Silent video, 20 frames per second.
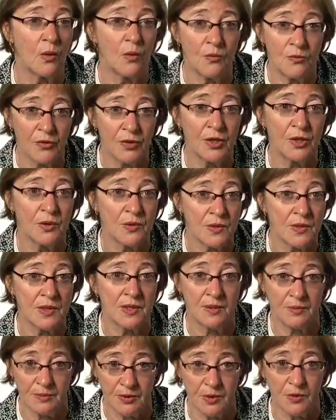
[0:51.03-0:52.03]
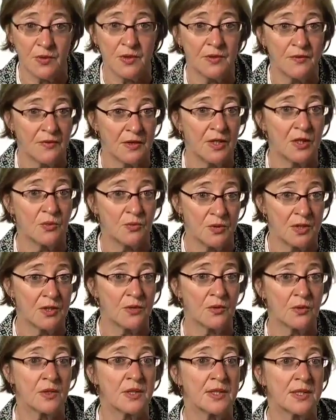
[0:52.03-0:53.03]
overuse, and abuse of these
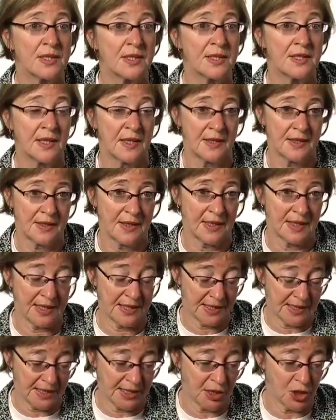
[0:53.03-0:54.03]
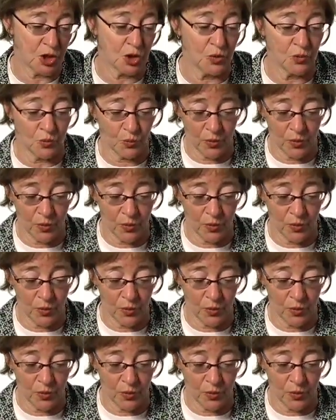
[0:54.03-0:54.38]
resources that, that is the issue.